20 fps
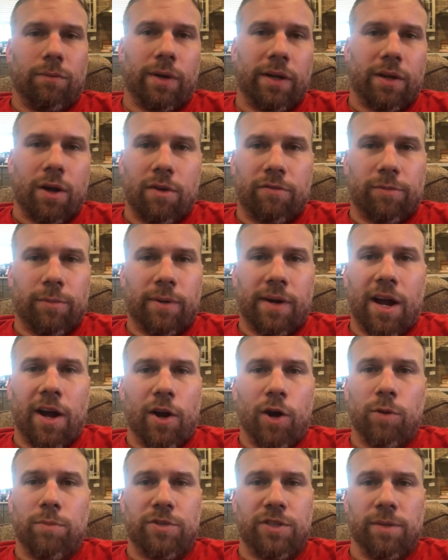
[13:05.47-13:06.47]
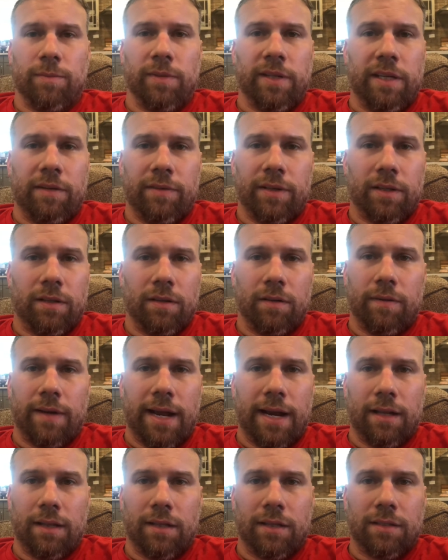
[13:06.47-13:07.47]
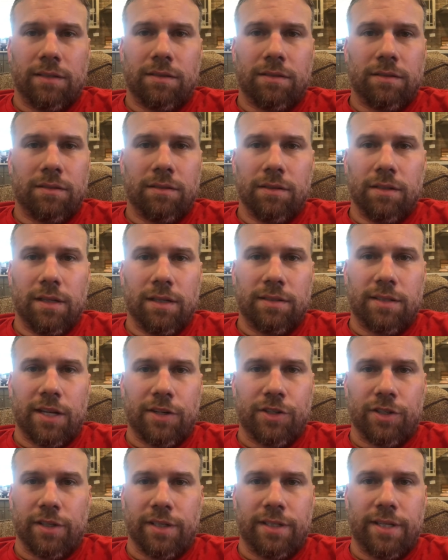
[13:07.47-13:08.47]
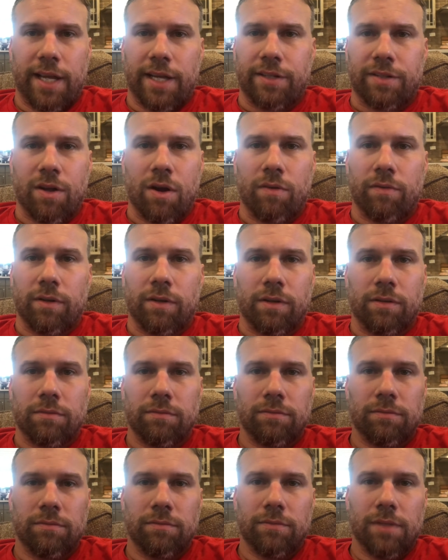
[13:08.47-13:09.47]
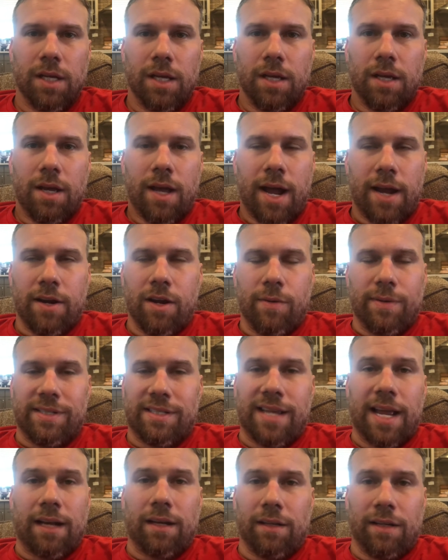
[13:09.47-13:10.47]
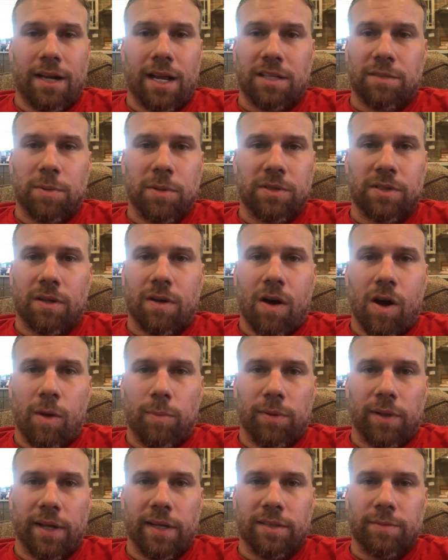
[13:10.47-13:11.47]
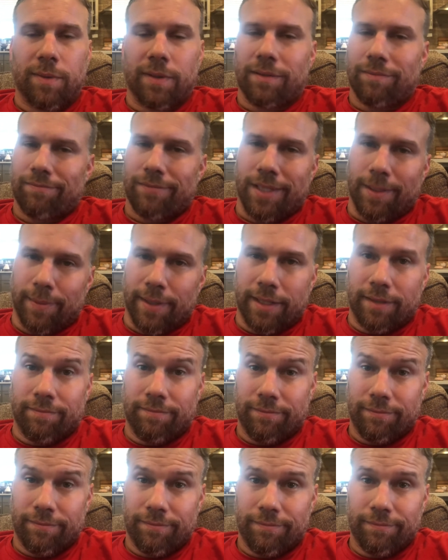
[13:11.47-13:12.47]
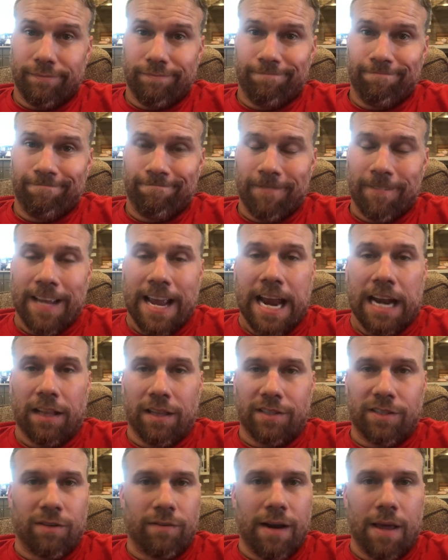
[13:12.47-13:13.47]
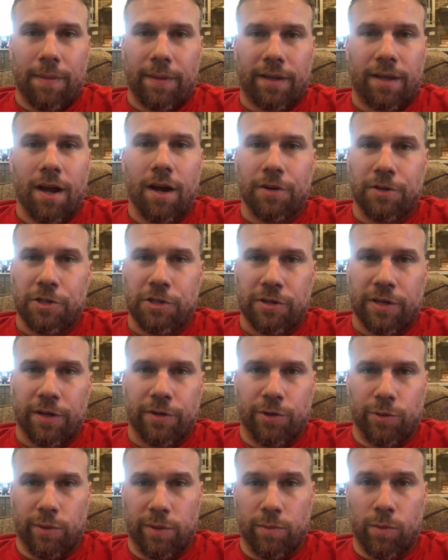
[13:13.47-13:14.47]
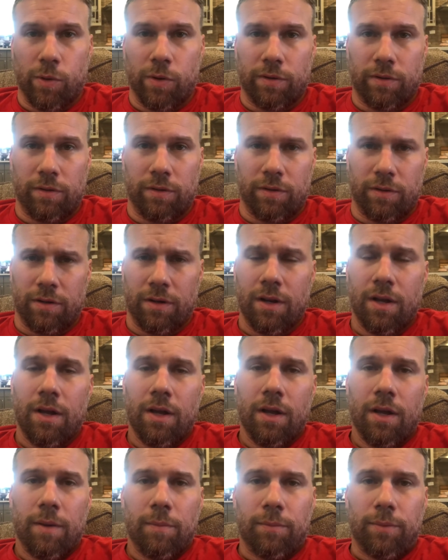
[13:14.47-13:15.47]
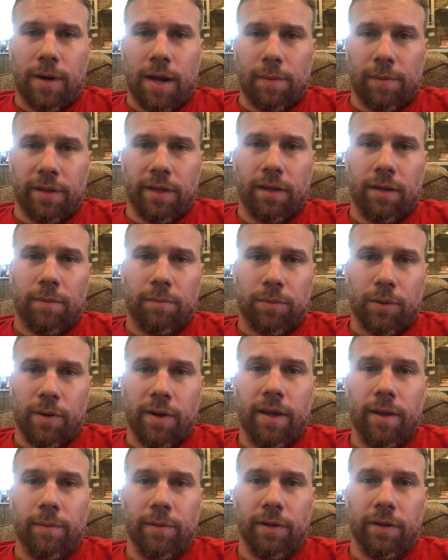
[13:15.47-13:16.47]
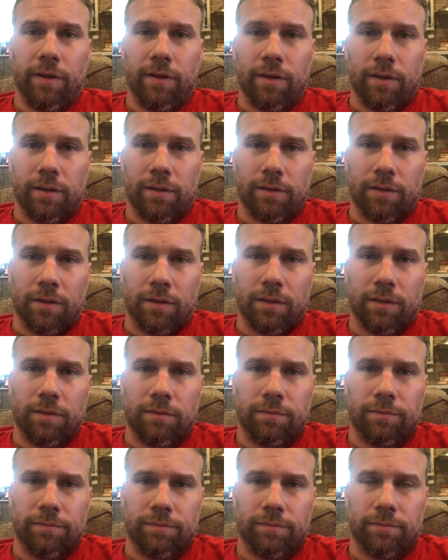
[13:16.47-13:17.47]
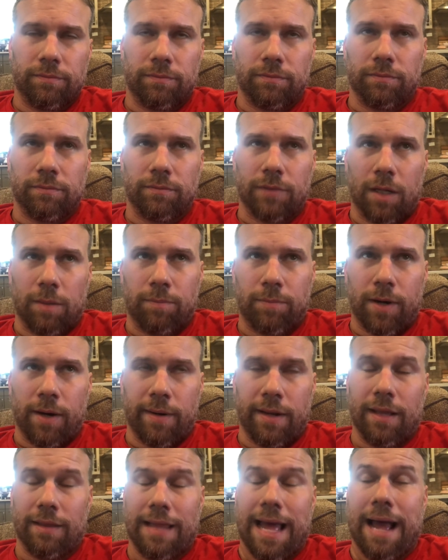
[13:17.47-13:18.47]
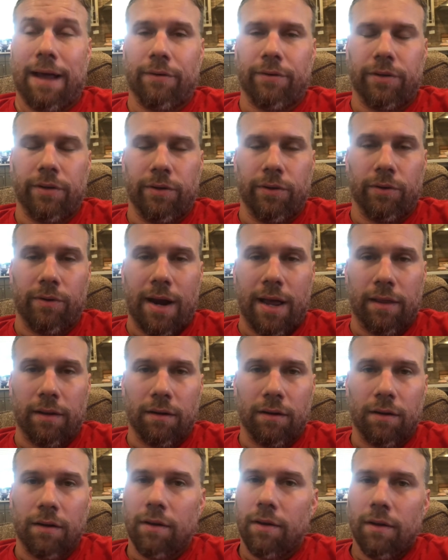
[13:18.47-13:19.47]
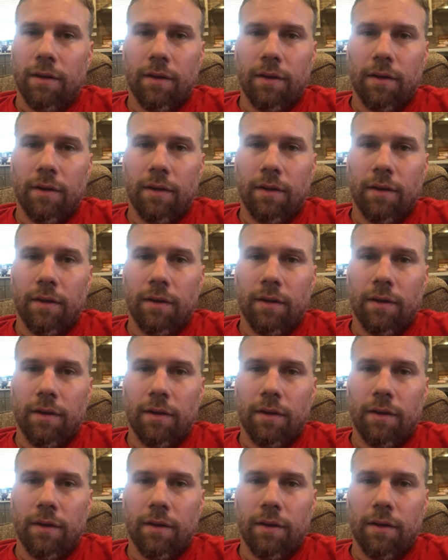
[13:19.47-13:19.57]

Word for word: where to go from here. I hope Jim Leavitt, the new analyst, essentially takes over. I know he's technically not supposed to call plays, but come on. Analysts around the country are doing more than they're probably prohibited or, or, or probably allowed to do, rather.